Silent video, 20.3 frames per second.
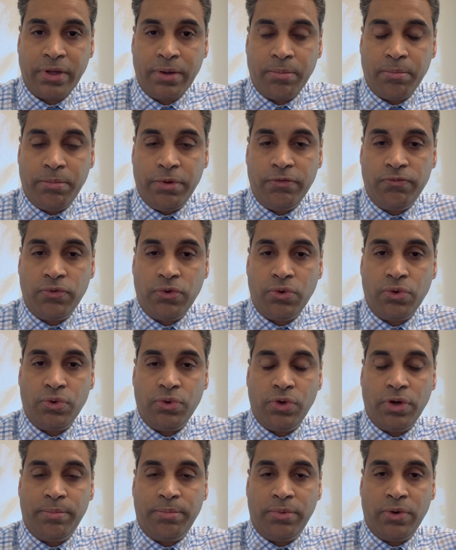before
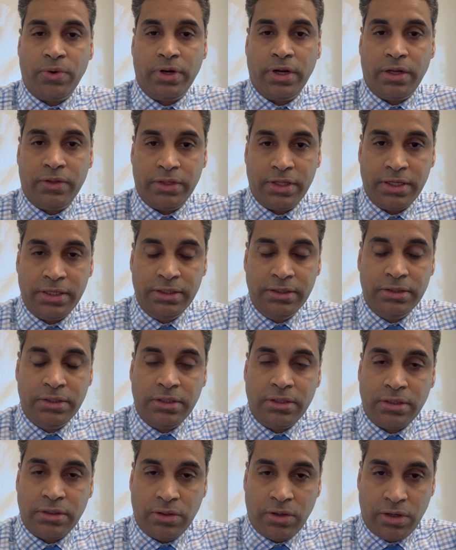you upload on
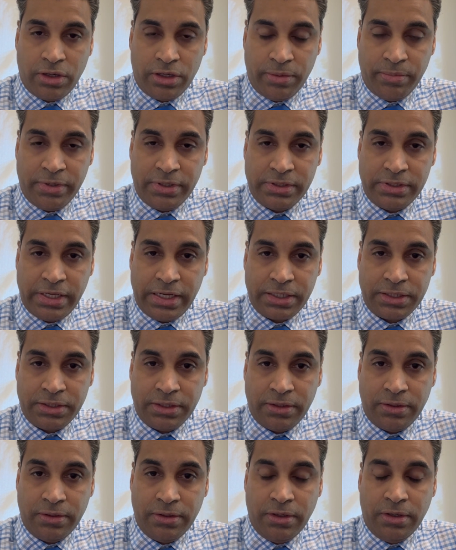the document
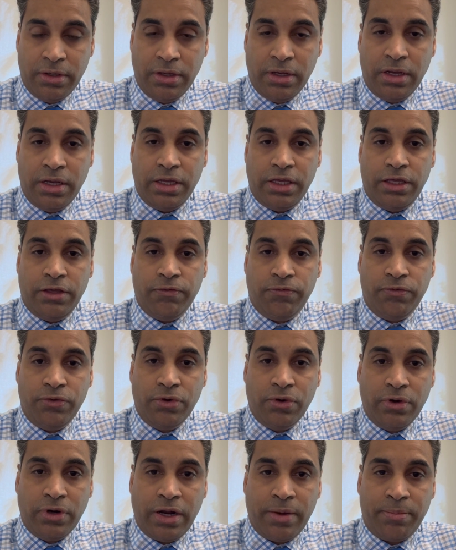section. If
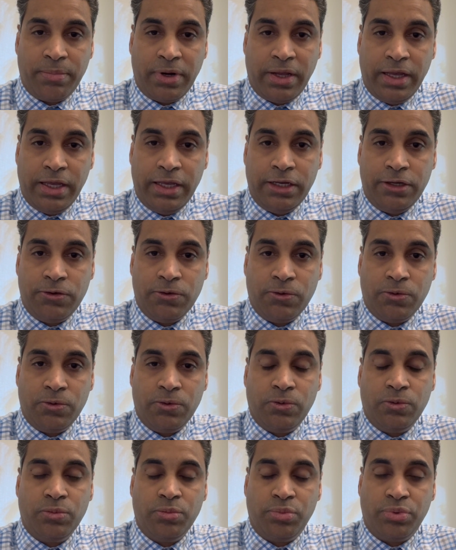you're applying
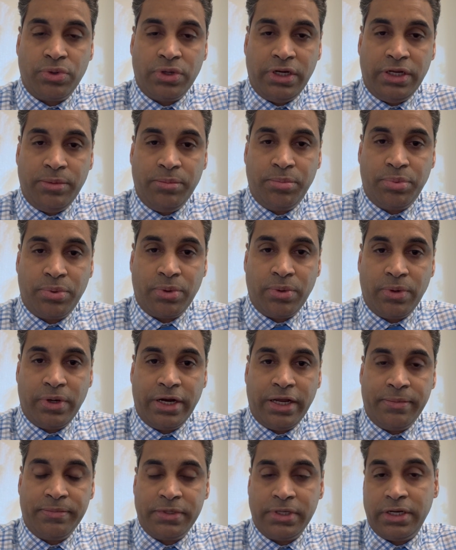to prelim
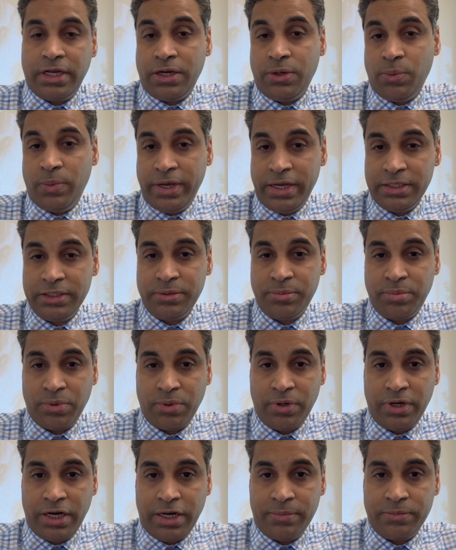programs and advanced
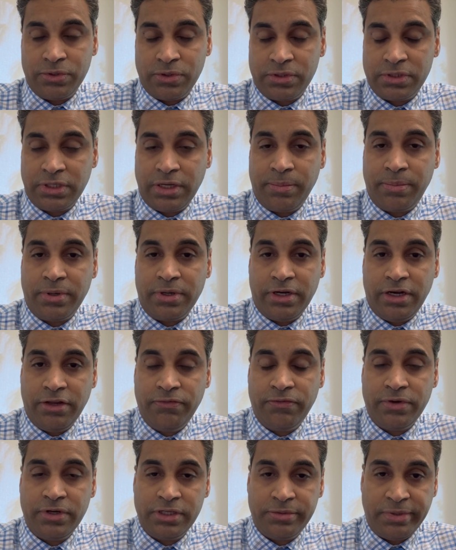programs or separate
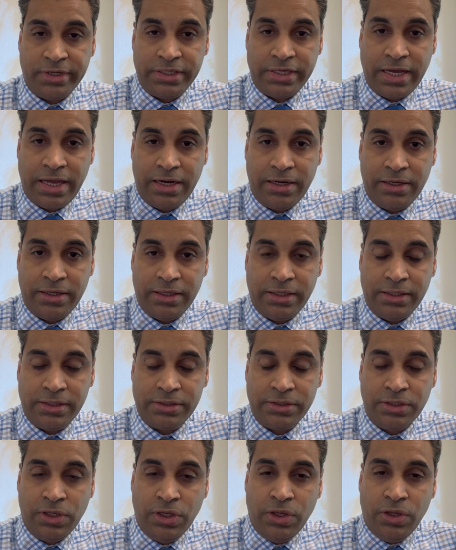different specialties,
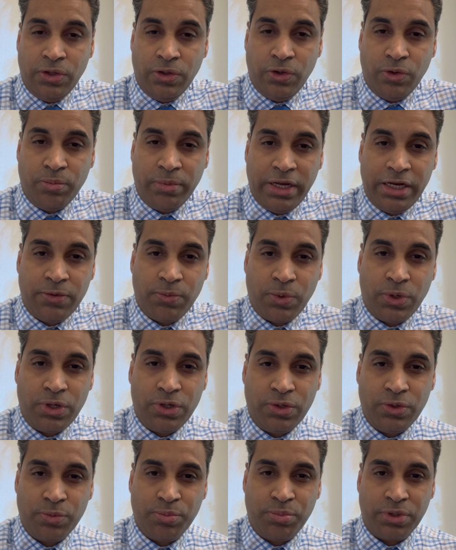you might want
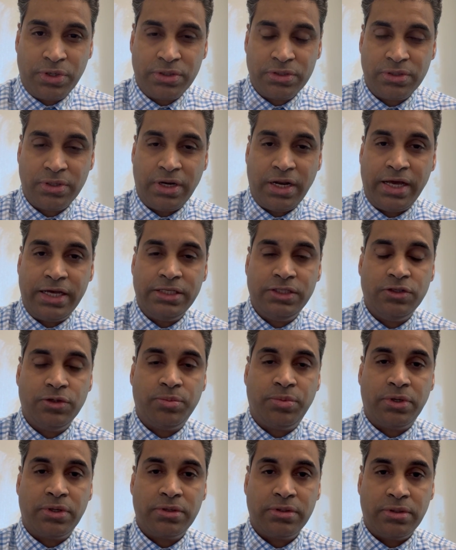to personalize your
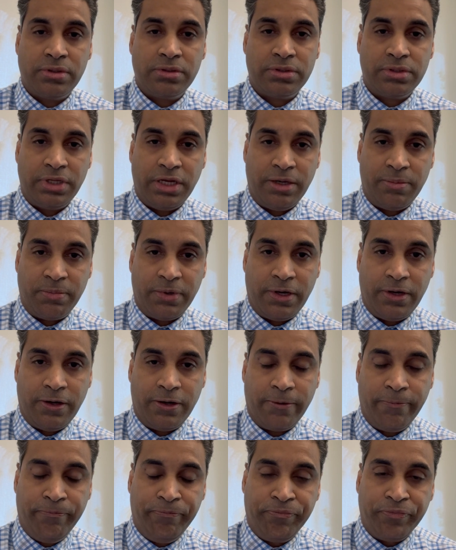personal statement
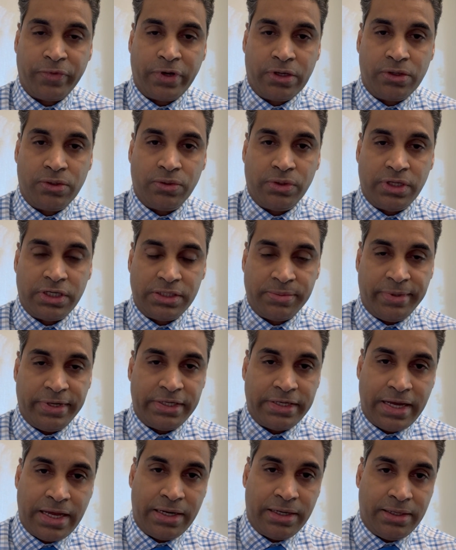to that
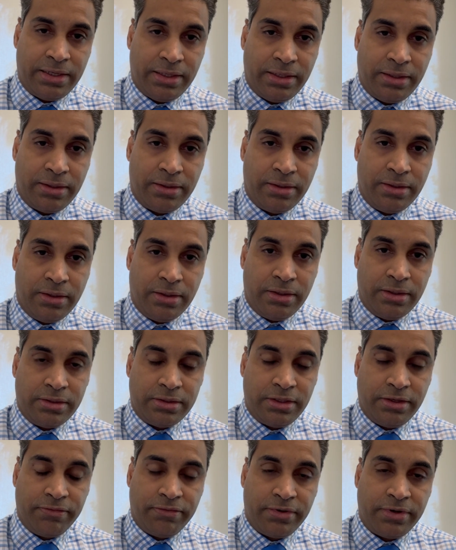specialty.
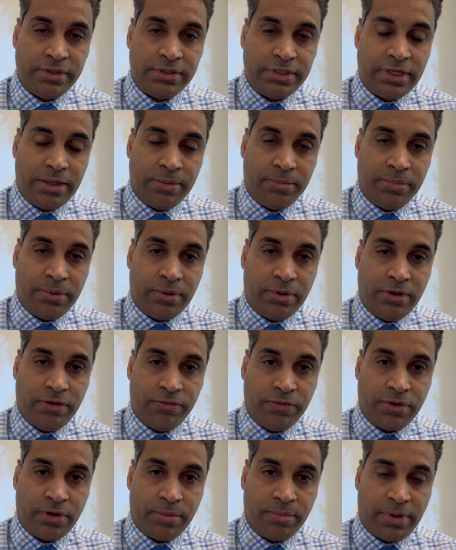Say for example, if
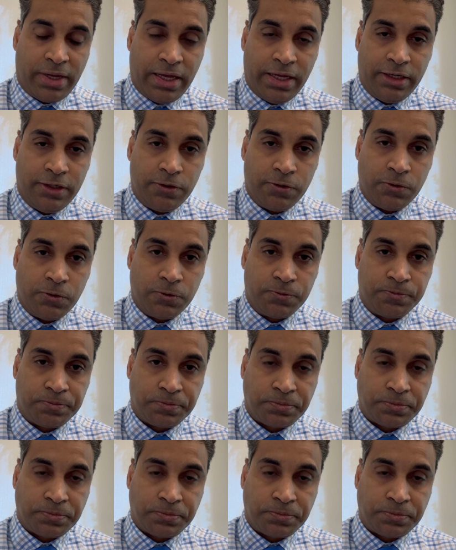you're applying to